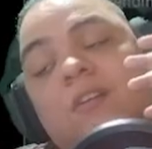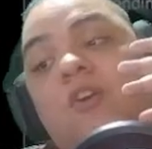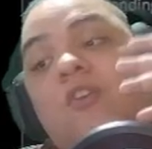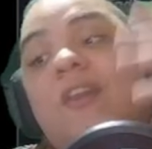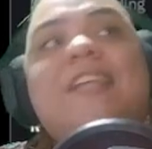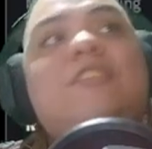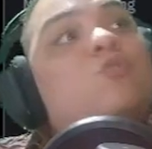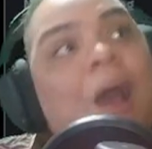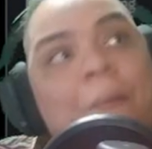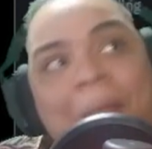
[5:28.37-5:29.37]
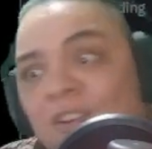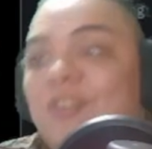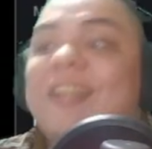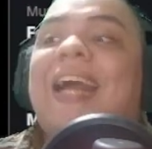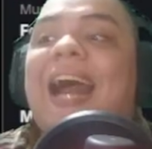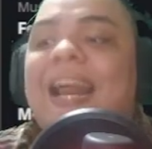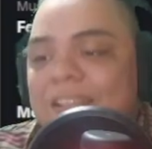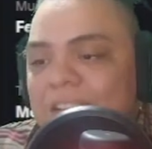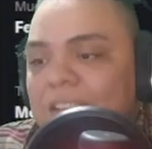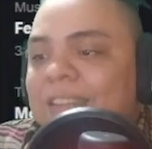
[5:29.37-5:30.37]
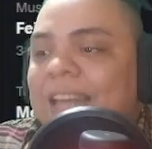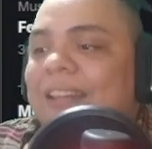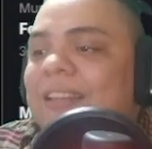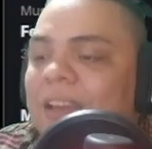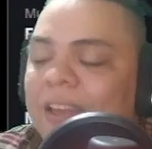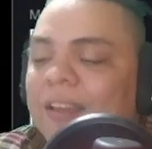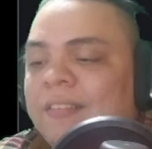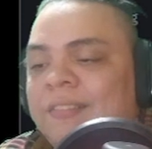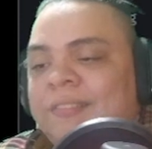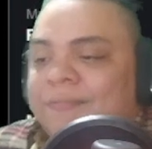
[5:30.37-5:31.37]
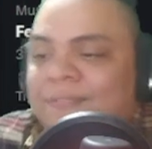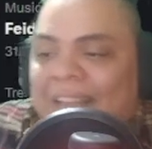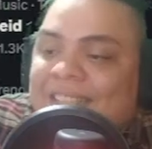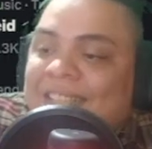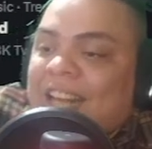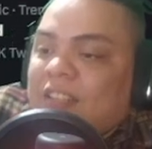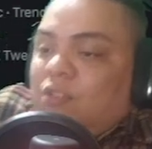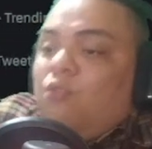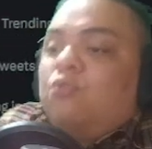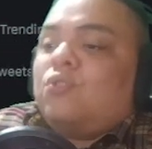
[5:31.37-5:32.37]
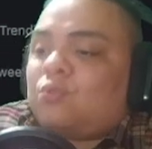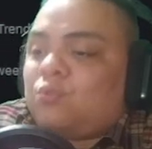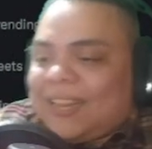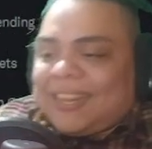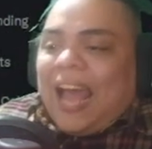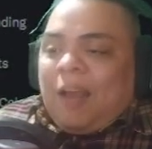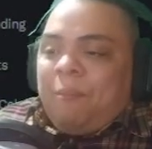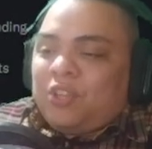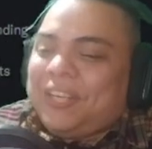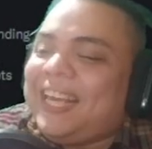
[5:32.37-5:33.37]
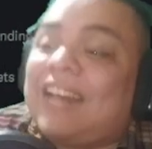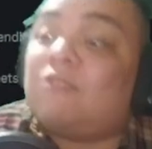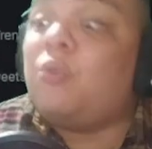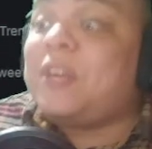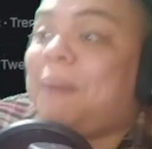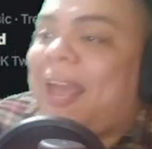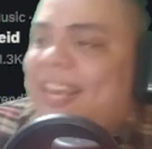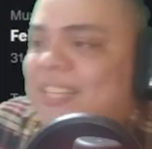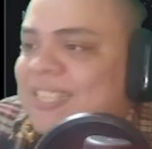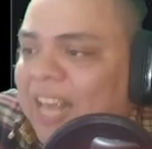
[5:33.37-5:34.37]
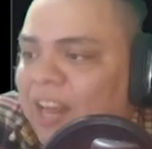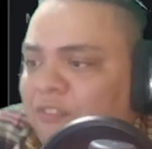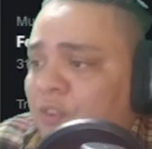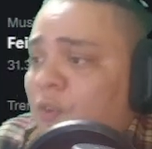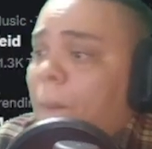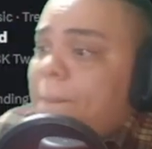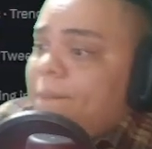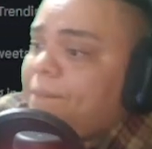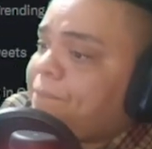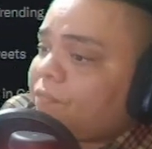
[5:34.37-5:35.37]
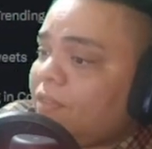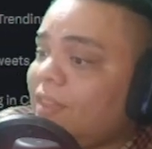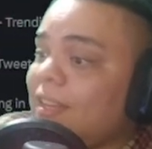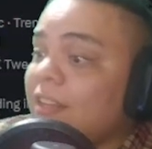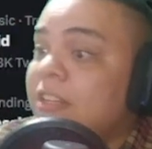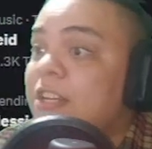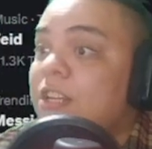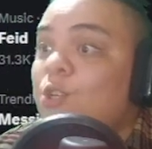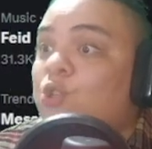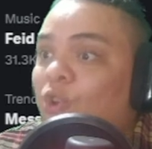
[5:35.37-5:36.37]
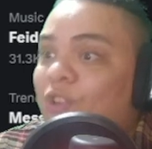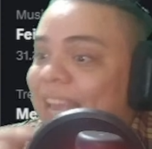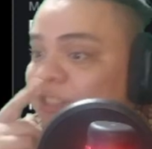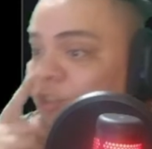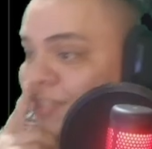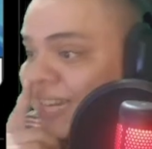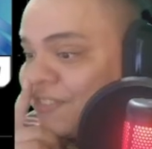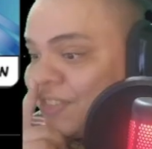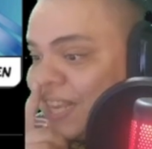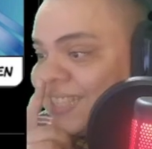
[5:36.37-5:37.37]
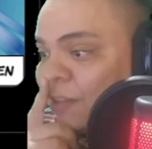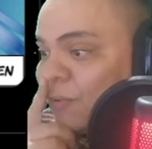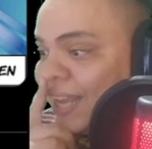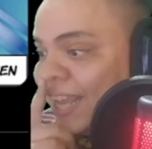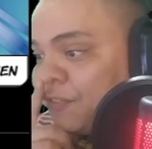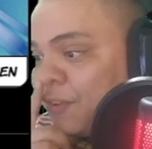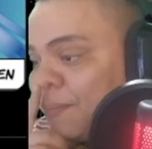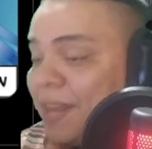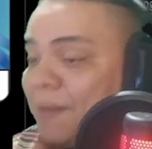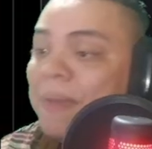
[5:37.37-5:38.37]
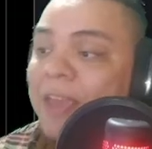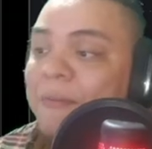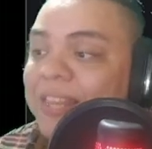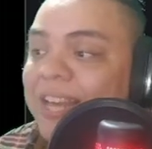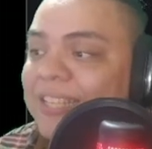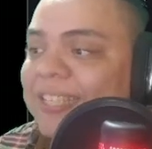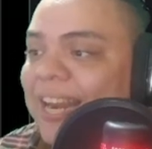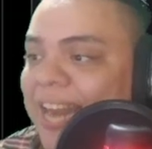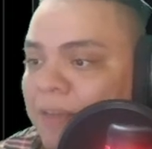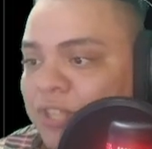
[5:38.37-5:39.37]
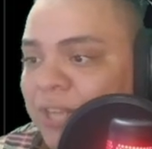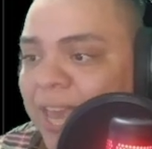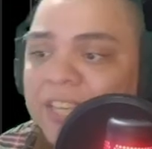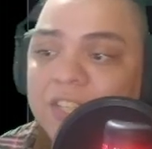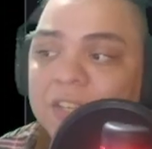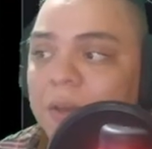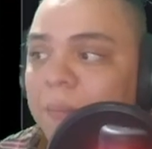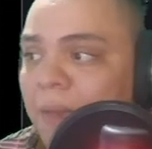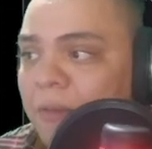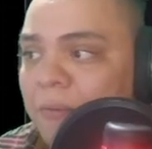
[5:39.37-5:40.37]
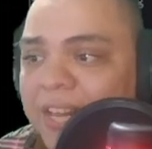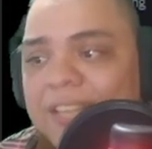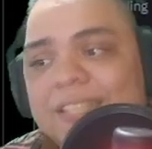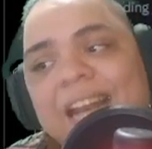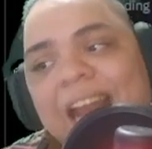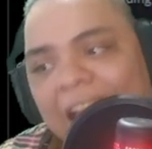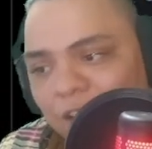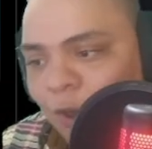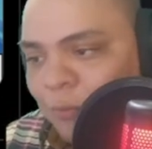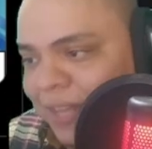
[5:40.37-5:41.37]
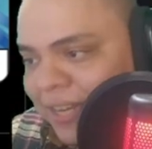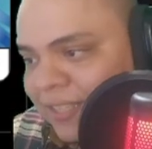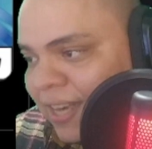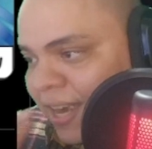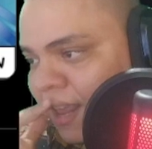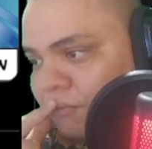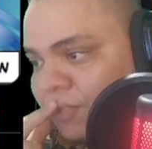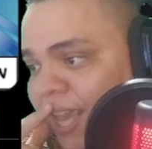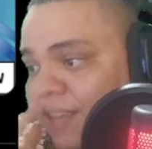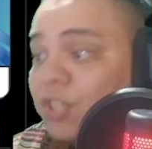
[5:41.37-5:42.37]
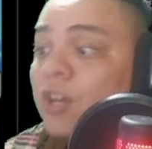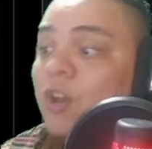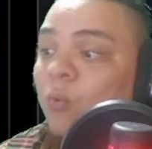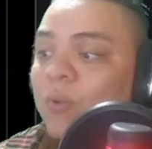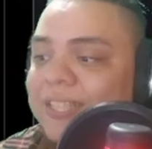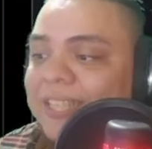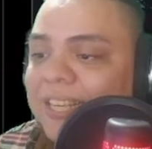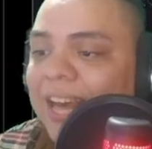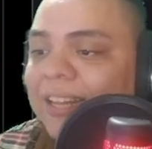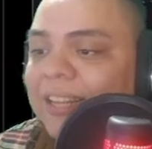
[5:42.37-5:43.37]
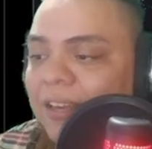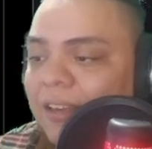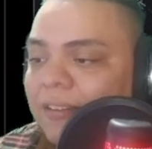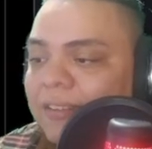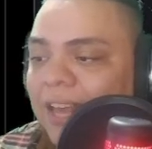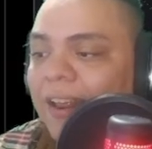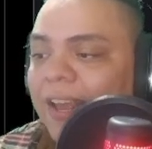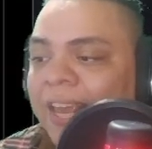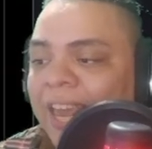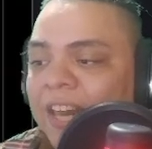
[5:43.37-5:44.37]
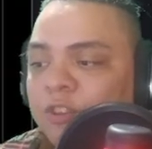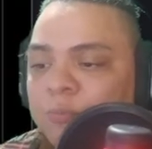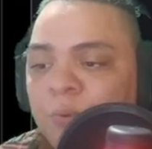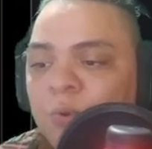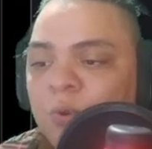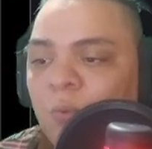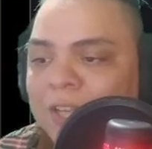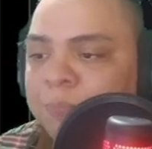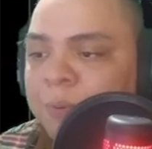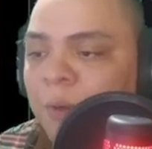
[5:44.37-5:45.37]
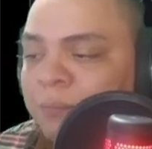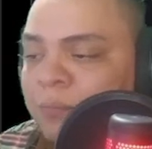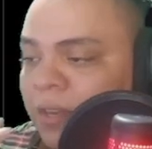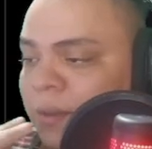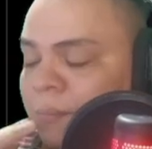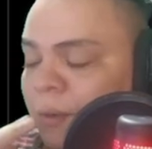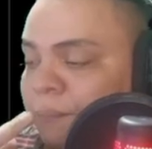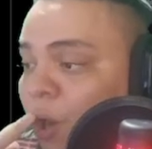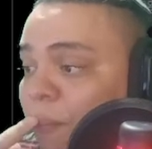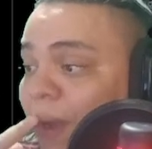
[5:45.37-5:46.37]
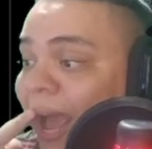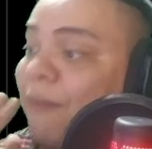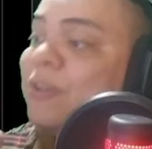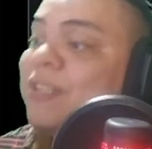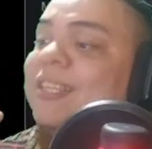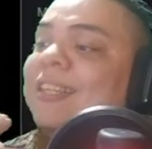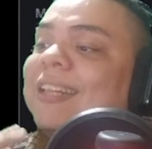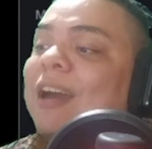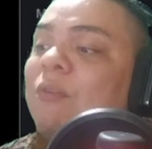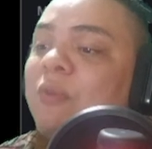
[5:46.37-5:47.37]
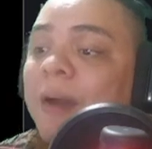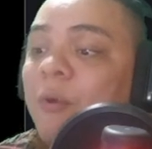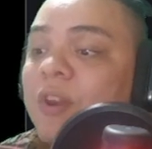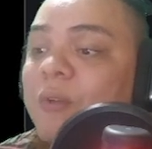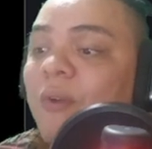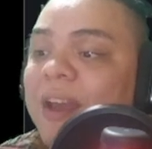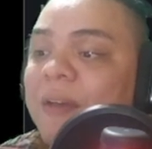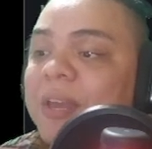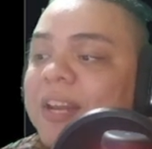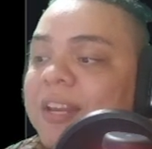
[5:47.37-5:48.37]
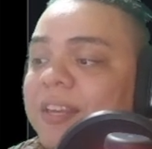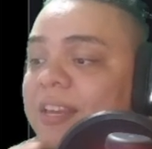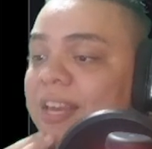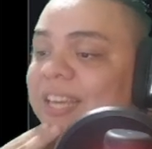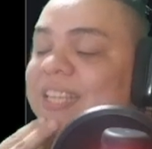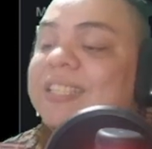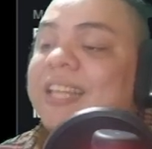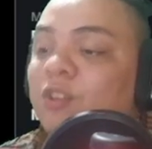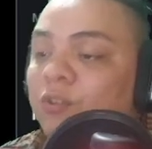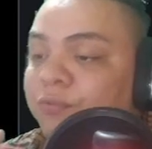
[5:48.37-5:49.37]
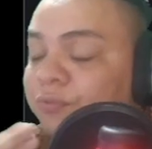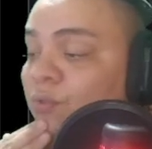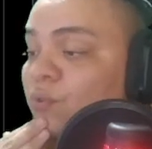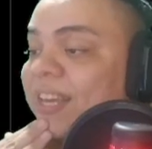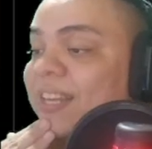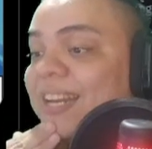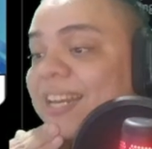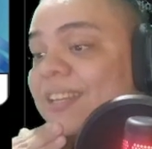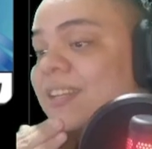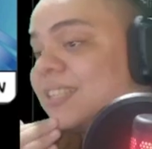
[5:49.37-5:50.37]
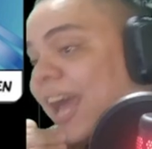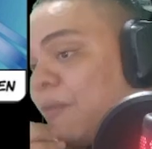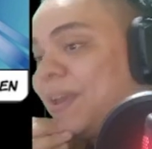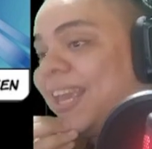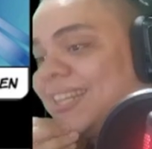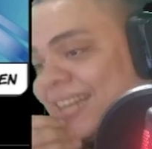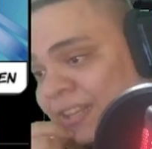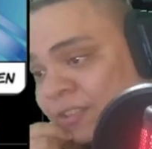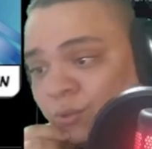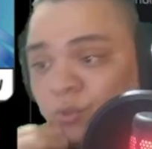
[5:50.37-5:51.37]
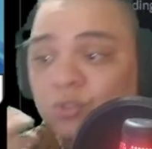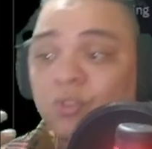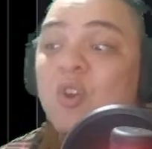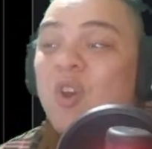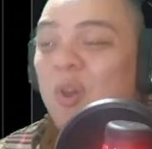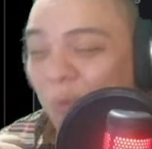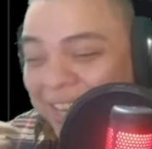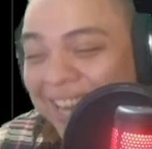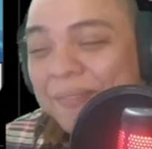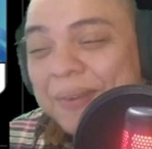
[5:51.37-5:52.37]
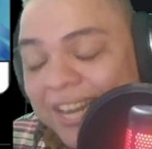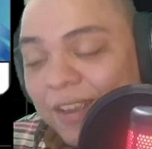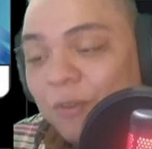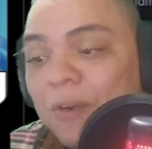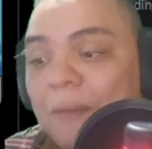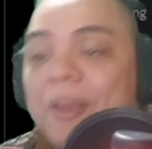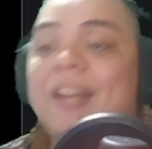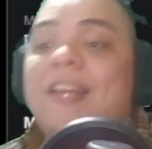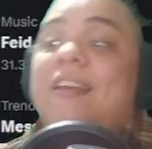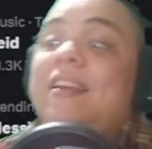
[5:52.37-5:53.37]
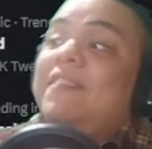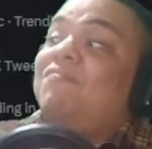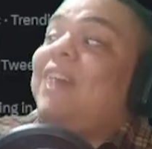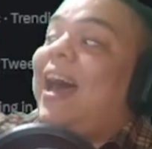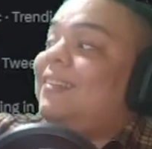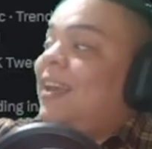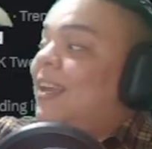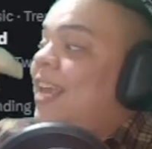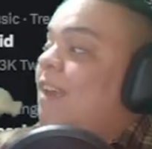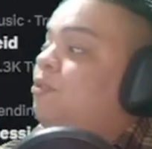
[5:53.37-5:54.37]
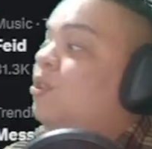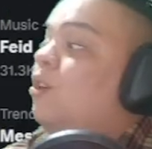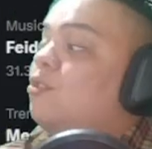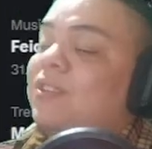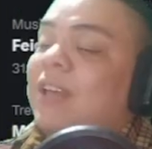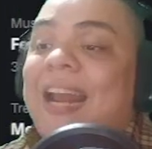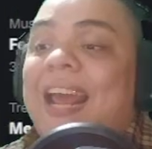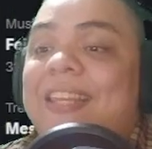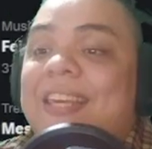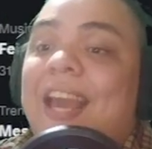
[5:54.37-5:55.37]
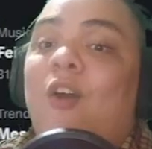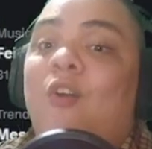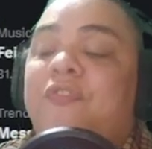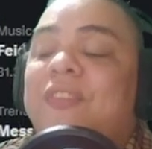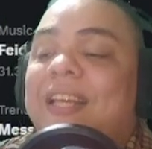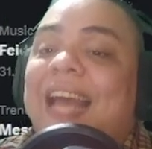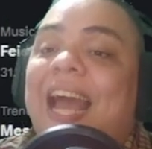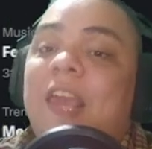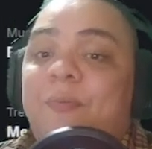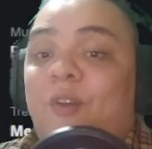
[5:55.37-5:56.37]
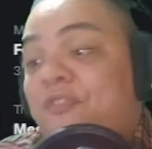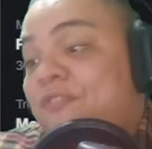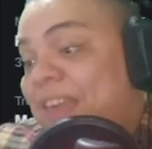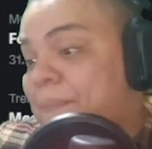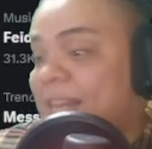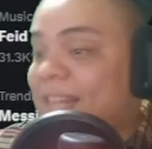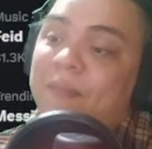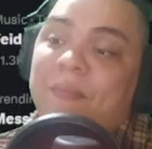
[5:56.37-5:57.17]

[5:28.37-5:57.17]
unless you have another card that gets Lex Luthor to attack, but he can do it by himself, you know. So yes, those are things that we get from here. Maybe there is a name change, maybe it isn't. I hope there isn't a name change. We see that the health pool was bumped up, and we see that now we have only 1 ability instead of 2 in the leaders, and we get Lex Luthor with a really cool ability that gives us an idea of the type of deck building,